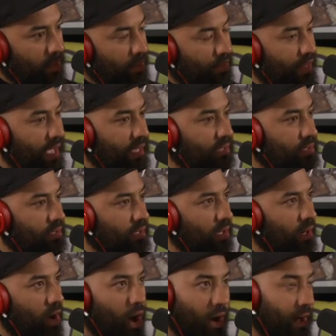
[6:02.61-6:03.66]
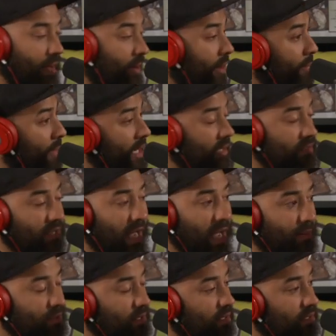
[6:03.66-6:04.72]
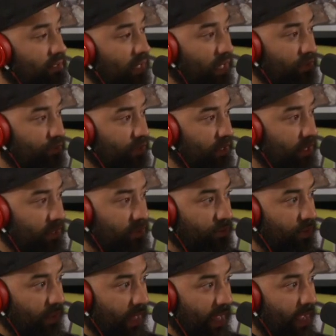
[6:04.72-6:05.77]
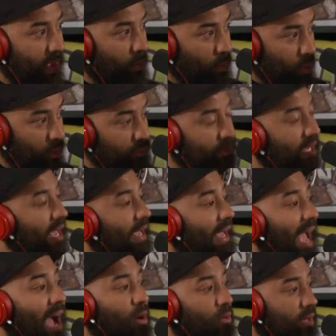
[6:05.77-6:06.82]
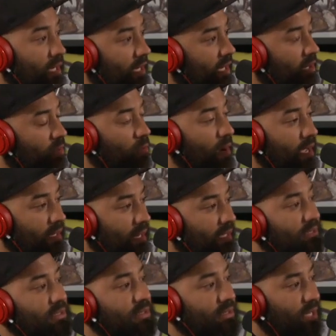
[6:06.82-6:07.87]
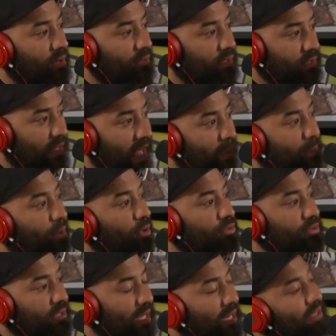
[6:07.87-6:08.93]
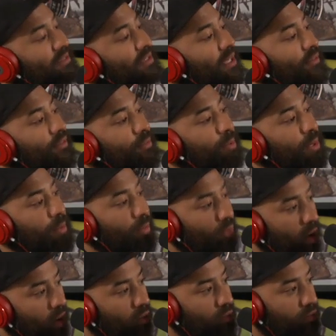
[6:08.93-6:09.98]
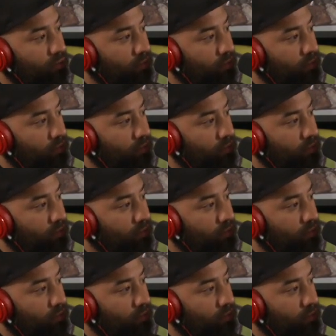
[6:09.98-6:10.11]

They are, and in many times in this country's history, they will take out in any way necessary that person that is giving people hope.